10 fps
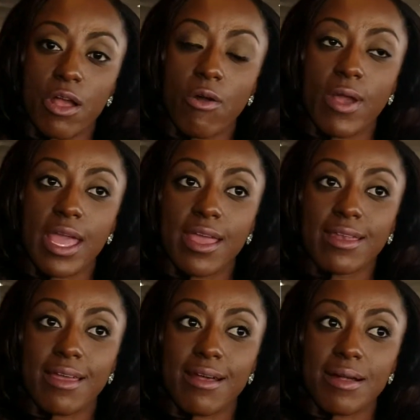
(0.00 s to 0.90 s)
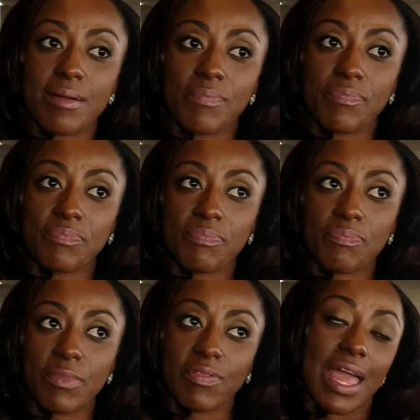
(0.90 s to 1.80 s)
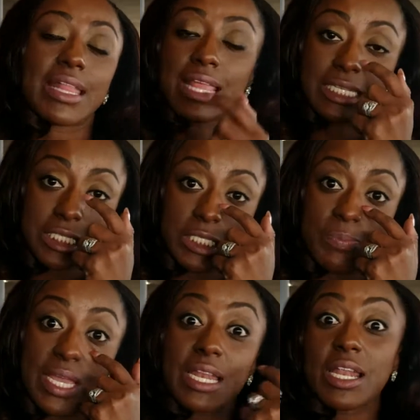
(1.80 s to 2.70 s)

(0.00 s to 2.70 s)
And that's just been